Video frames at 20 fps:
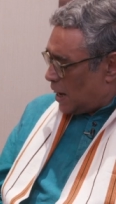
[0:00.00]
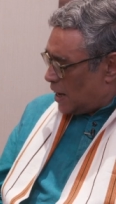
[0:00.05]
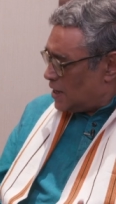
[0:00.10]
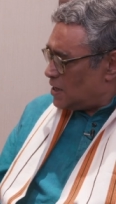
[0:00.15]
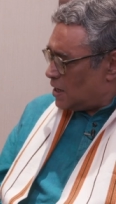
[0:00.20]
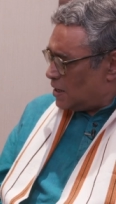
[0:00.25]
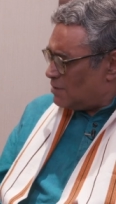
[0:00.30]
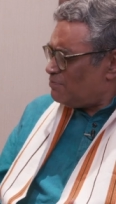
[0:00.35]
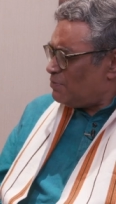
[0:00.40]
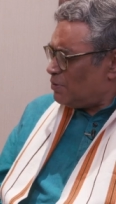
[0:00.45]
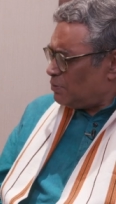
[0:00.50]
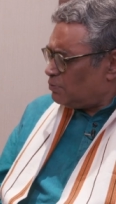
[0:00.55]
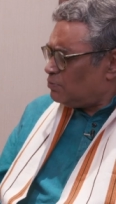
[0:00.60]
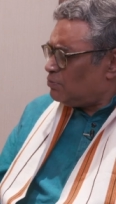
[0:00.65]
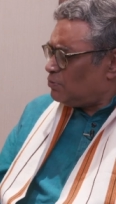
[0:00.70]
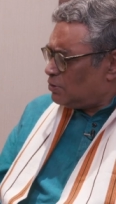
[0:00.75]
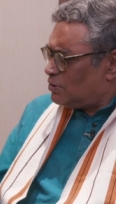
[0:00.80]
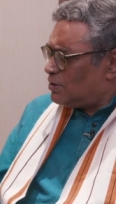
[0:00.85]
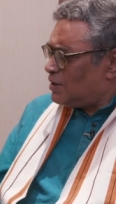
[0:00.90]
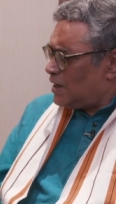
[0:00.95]

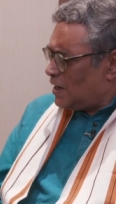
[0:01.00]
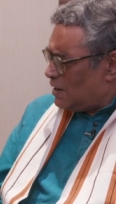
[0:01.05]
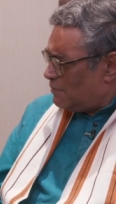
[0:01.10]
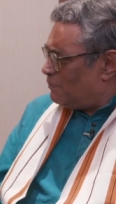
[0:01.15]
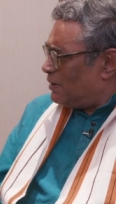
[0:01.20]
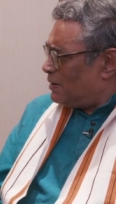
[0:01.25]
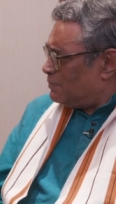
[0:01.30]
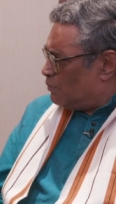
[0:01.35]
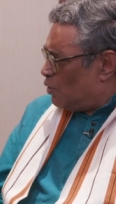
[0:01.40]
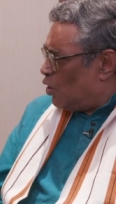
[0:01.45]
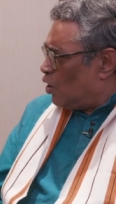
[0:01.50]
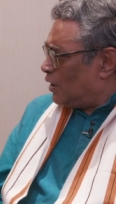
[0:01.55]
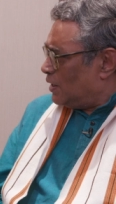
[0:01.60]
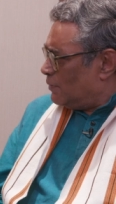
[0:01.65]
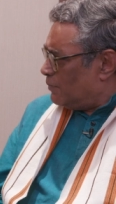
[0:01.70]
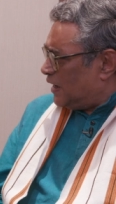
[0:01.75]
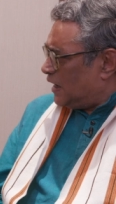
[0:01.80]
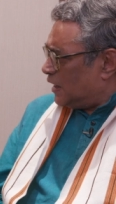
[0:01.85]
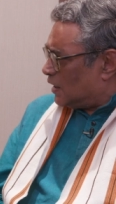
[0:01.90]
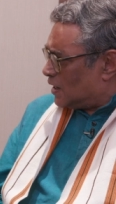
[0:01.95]
More the
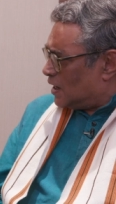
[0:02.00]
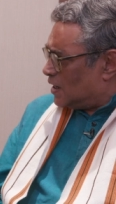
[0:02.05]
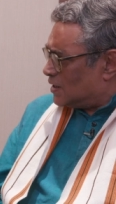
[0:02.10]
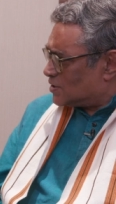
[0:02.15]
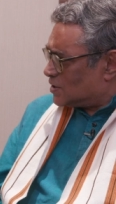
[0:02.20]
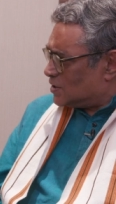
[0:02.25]
middle classes.